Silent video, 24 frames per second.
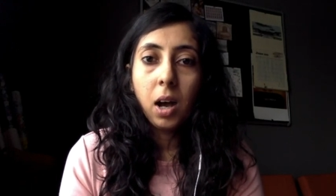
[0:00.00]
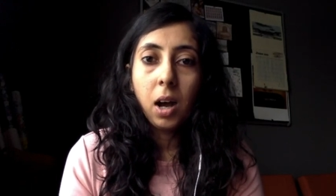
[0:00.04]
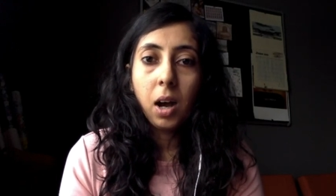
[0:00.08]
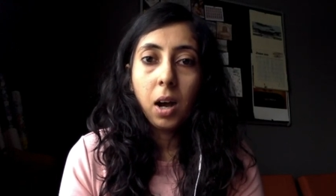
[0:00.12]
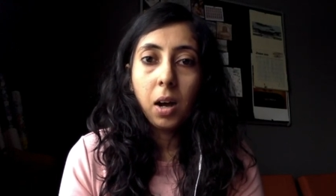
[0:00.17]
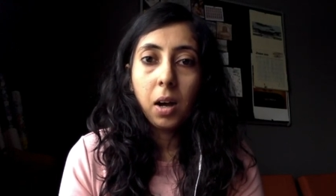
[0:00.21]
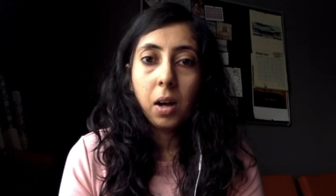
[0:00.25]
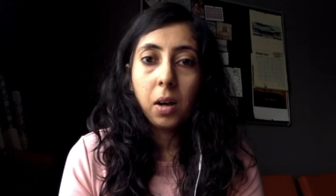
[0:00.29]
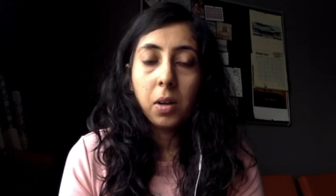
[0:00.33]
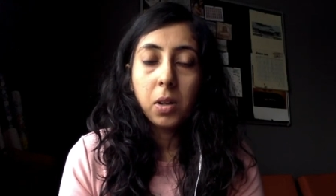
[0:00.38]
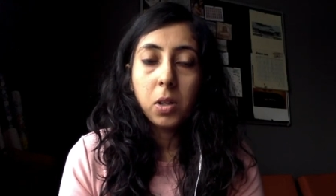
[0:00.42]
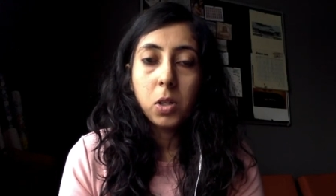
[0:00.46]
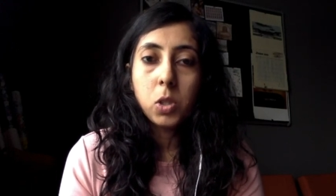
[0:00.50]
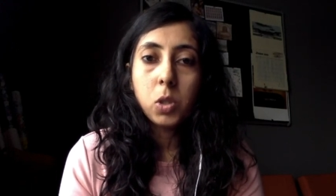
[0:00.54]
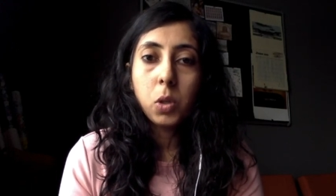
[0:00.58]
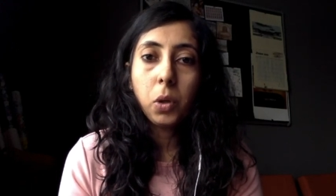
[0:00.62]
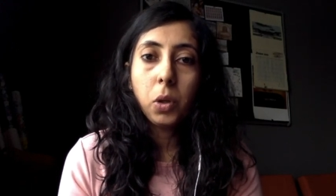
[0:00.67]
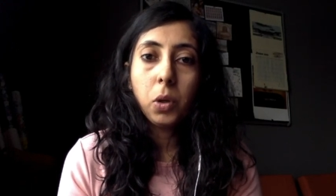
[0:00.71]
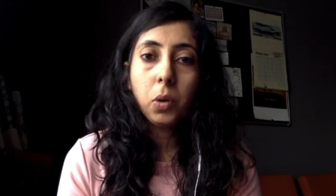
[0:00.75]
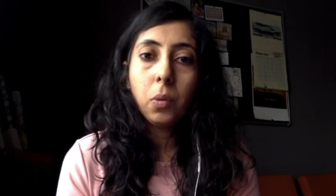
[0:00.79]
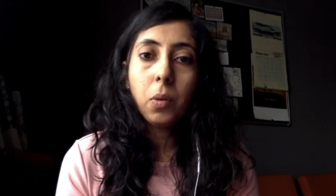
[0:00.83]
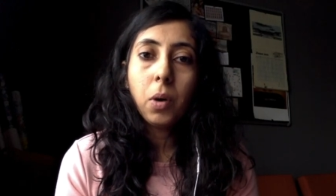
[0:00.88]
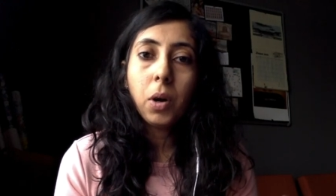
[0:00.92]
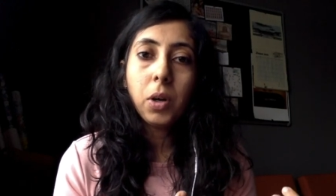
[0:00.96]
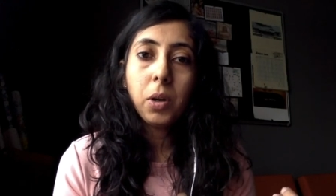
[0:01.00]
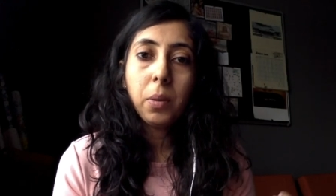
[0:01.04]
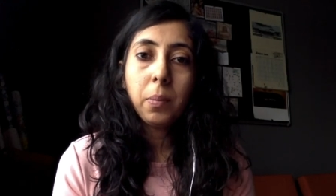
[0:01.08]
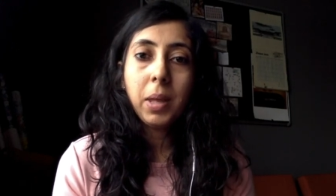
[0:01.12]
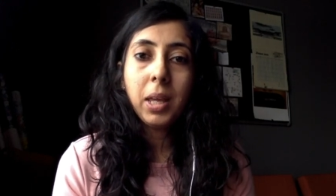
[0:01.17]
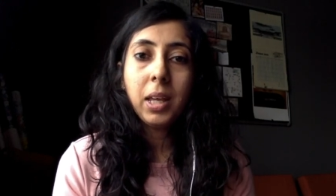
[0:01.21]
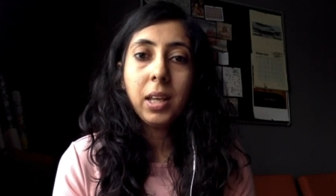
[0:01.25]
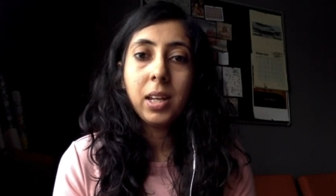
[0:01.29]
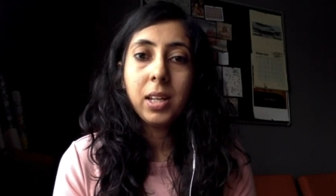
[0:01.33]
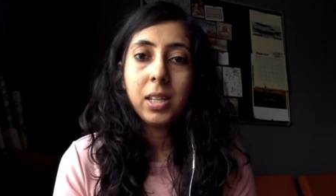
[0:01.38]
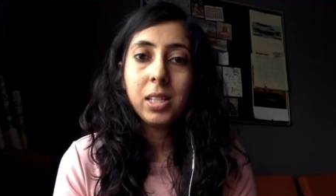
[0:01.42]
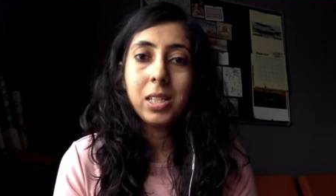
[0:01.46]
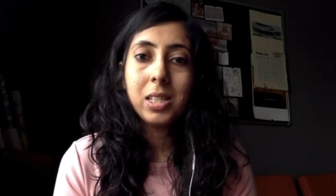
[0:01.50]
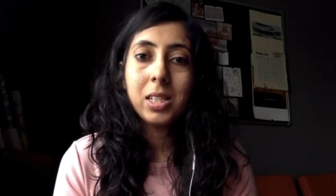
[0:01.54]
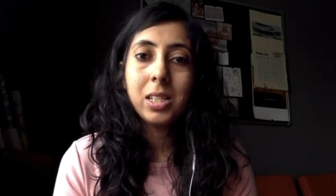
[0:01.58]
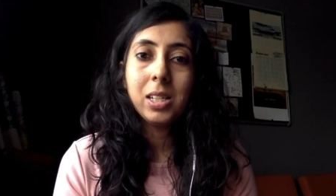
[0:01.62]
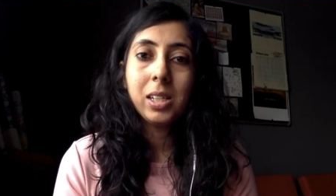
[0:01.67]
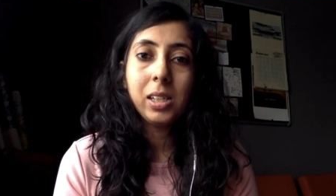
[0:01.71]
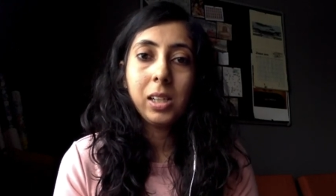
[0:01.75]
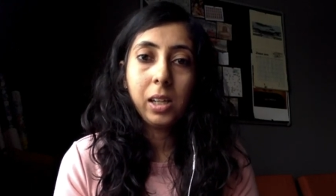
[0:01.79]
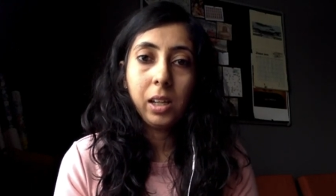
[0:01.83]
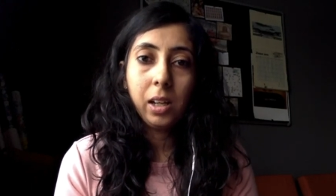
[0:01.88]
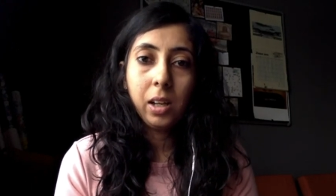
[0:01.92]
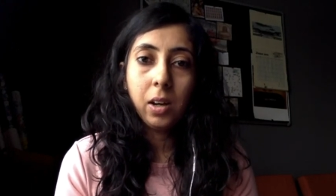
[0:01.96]
Uh, so you want to be crystal
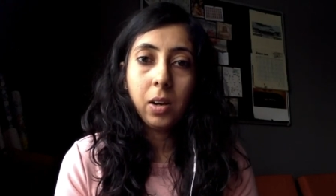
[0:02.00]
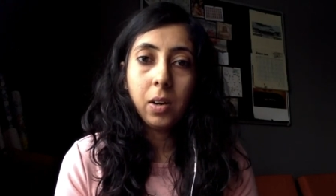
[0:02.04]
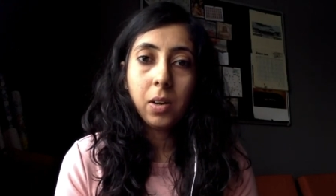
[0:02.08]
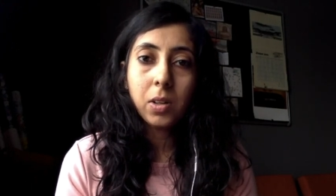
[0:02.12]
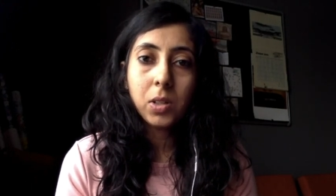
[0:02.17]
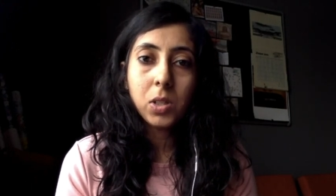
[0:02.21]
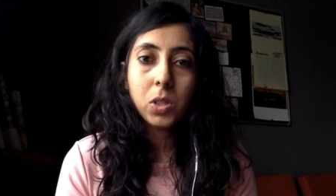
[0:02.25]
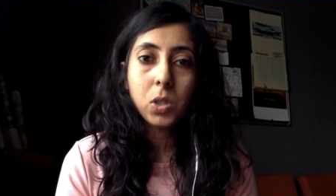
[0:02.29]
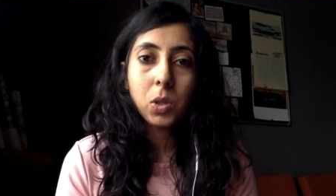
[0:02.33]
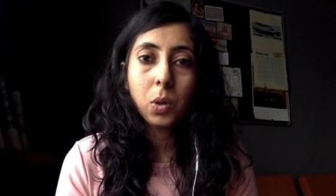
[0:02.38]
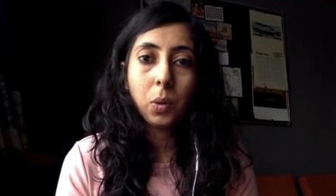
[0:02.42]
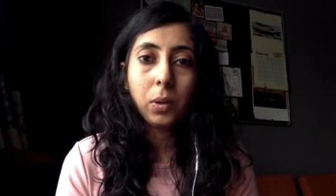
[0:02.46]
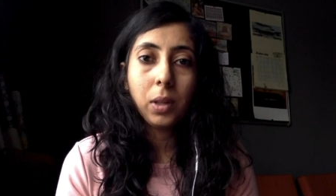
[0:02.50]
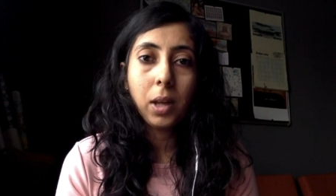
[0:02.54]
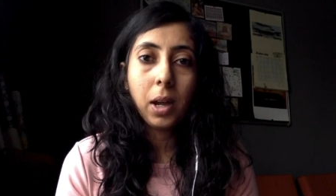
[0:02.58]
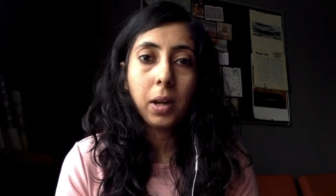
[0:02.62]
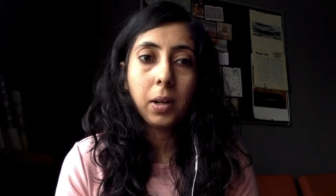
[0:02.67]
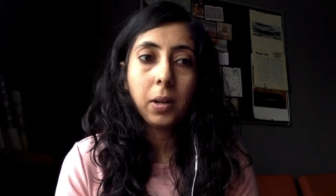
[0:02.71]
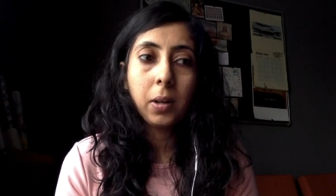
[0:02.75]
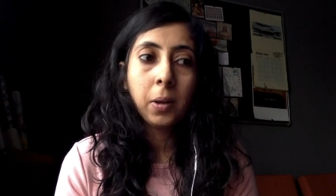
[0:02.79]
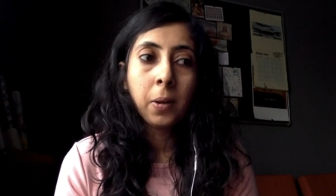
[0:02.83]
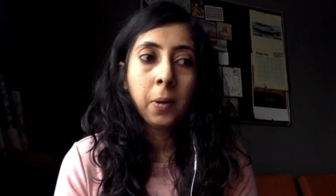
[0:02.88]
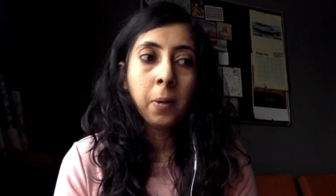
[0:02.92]
clear so that